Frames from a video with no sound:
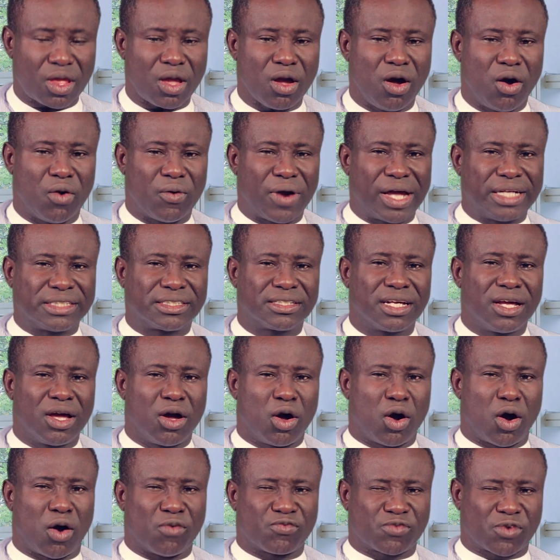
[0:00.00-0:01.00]
All right.
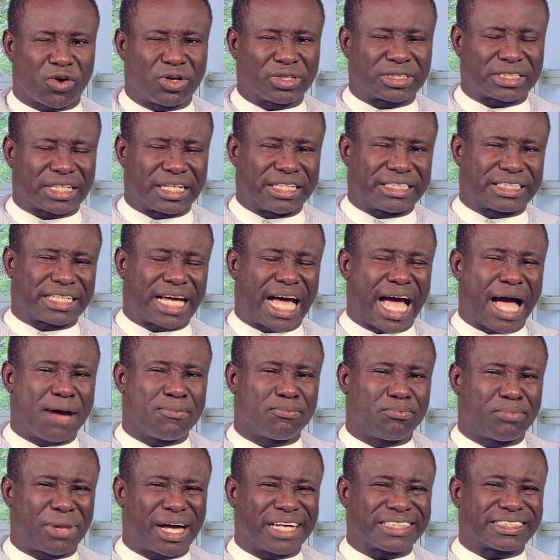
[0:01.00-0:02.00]
Of course, it
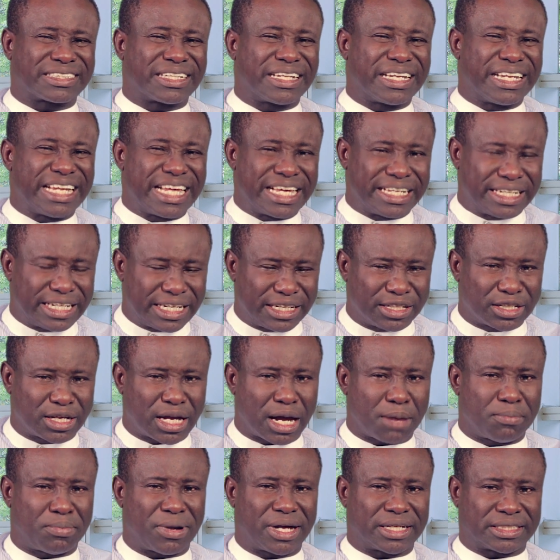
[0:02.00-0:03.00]
hampers learning
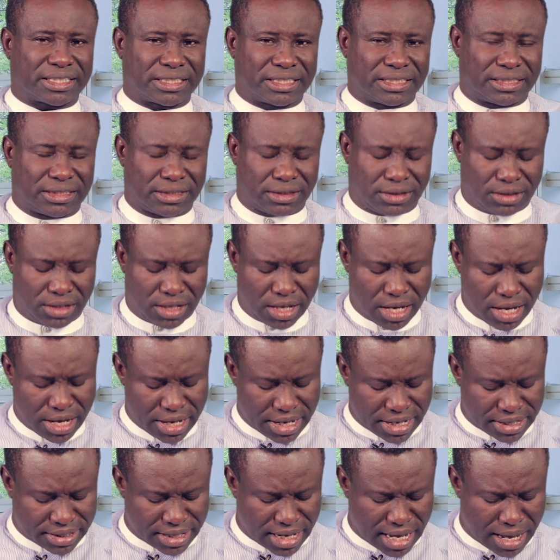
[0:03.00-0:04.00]
capacity.
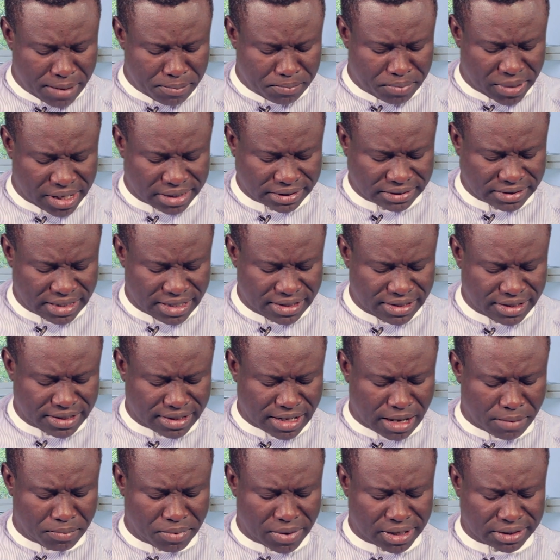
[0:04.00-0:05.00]
It hampers learning
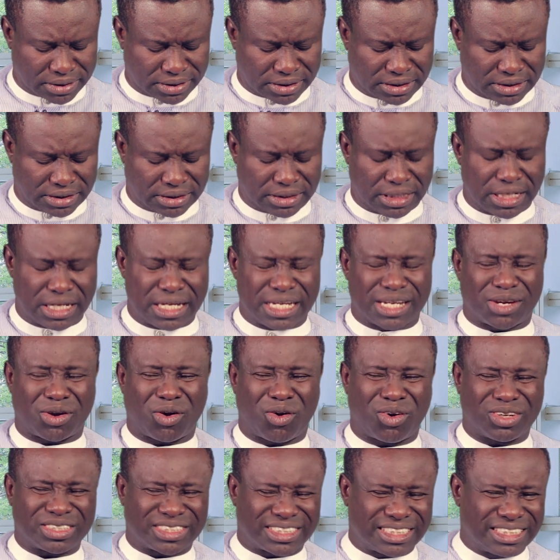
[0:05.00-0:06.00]
capacity. It
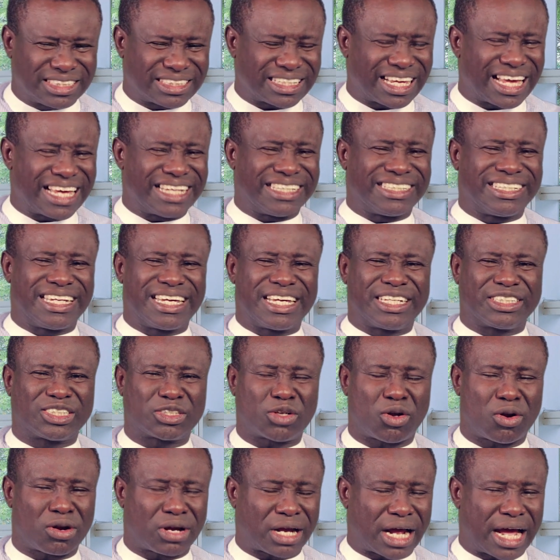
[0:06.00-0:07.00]
causes headaches,
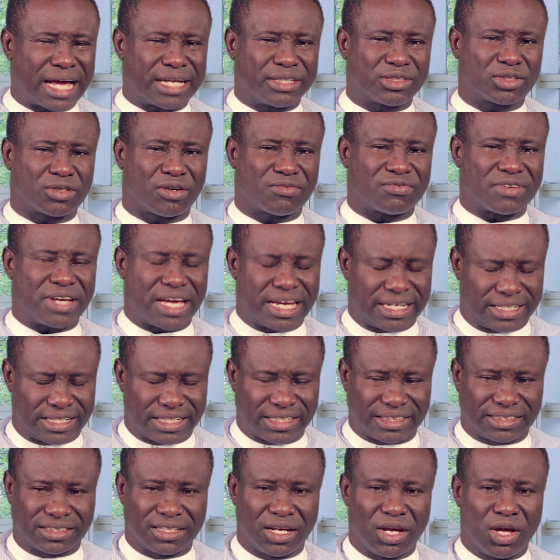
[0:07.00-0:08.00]
all kinds of
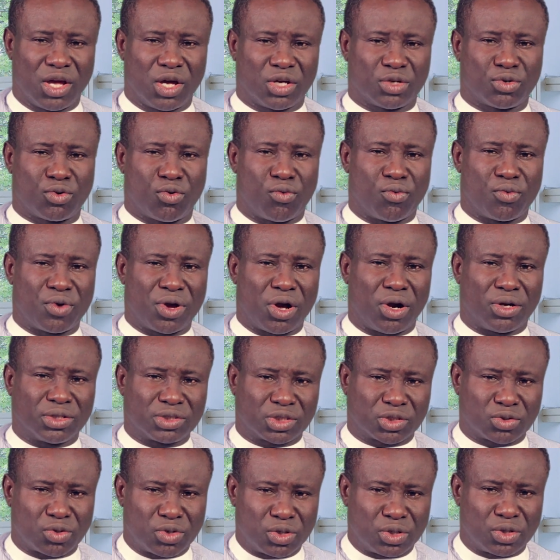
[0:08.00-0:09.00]
headaches. We
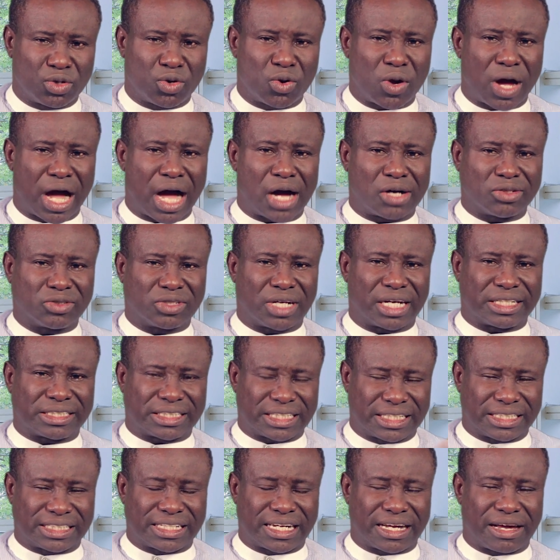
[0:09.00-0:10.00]
also know how that
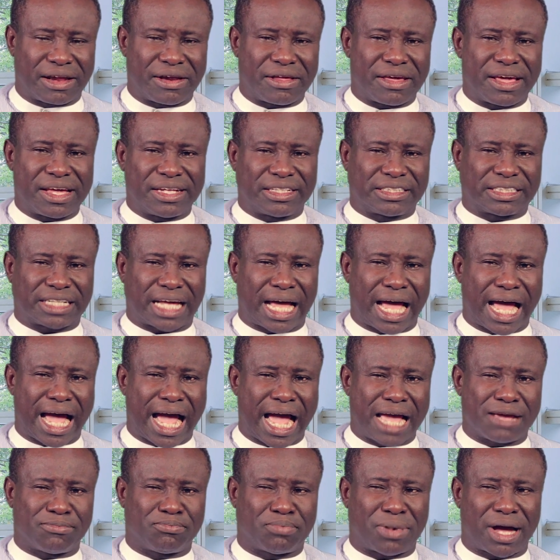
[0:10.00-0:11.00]
it creates
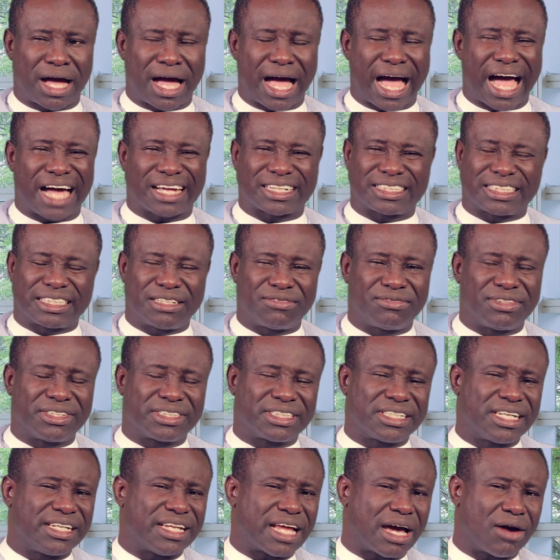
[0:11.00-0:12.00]

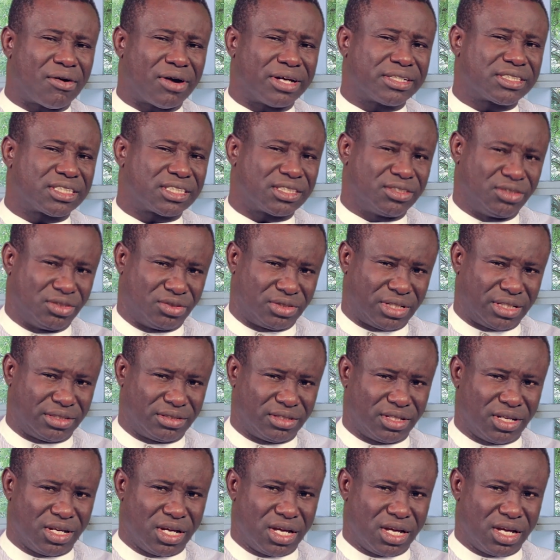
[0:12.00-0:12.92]
hyperactivity in our children.